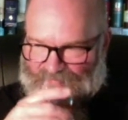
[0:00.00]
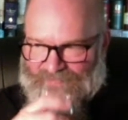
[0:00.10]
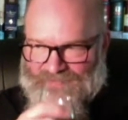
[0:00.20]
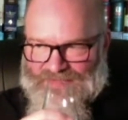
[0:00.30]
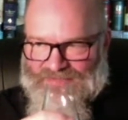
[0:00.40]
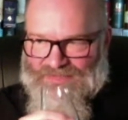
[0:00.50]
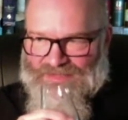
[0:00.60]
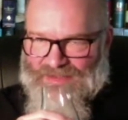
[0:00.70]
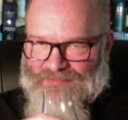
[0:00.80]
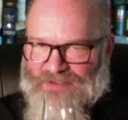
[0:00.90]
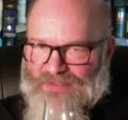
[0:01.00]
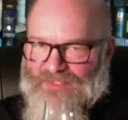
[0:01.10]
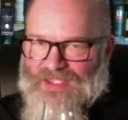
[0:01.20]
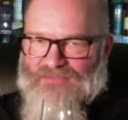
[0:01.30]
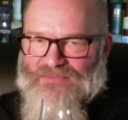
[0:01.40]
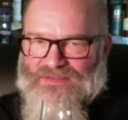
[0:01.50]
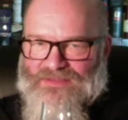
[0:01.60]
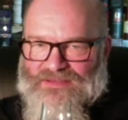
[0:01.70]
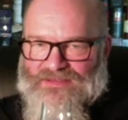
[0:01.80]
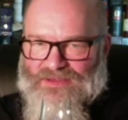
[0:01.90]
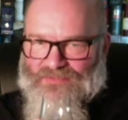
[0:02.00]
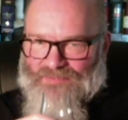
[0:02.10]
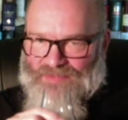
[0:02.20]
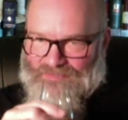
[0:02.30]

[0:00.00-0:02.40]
has a little bit of everything different.